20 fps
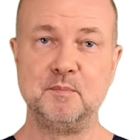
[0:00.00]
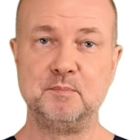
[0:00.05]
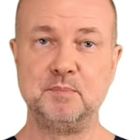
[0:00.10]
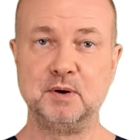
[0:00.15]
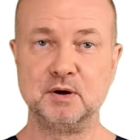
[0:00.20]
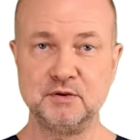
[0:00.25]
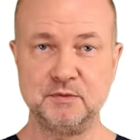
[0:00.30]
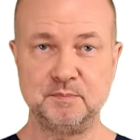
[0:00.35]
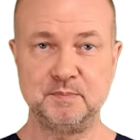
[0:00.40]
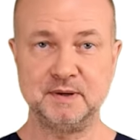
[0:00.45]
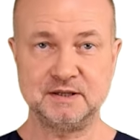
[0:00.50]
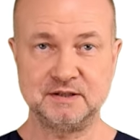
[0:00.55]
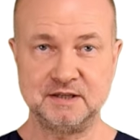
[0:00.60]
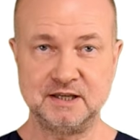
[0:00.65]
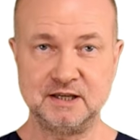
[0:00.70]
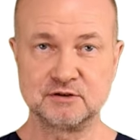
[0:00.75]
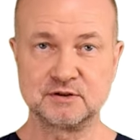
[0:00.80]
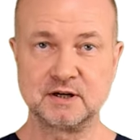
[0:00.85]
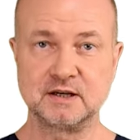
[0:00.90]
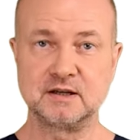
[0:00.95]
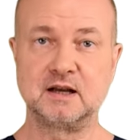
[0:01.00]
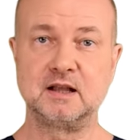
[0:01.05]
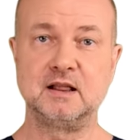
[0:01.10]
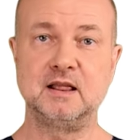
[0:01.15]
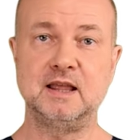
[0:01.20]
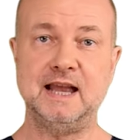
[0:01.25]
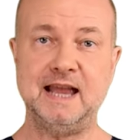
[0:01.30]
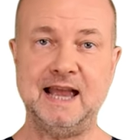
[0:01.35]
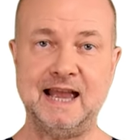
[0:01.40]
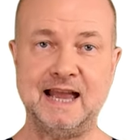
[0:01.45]
both
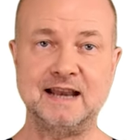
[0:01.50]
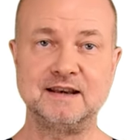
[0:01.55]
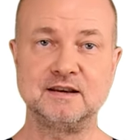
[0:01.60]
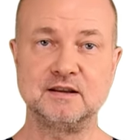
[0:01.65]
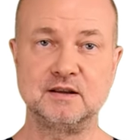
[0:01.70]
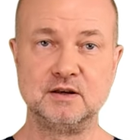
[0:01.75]
bacterial and